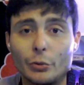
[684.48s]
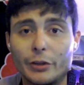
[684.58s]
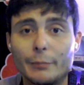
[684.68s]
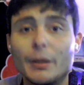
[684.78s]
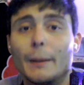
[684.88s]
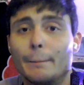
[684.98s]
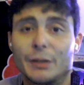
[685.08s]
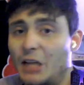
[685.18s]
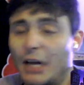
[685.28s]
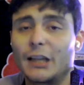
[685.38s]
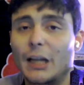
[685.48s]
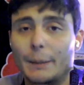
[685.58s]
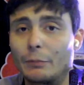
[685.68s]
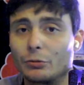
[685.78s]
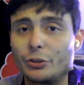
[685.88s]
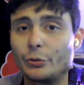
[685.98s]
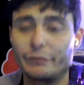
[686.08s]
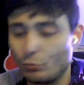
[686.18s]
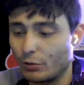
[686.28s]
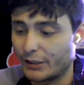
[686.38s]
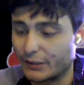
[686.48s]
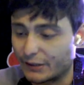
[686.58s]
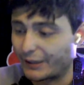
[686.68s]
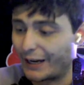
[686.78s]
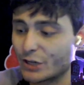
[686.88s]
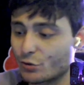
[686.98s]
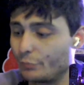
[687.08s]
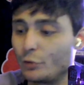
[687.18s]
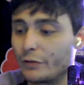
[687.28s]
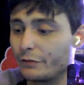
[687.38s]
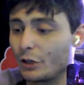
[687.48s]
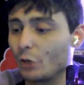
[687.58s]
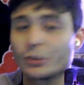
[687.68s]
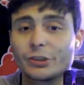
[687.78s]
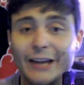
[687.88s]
them, but not a lot of people do. And if you want to get the casual moviegoers to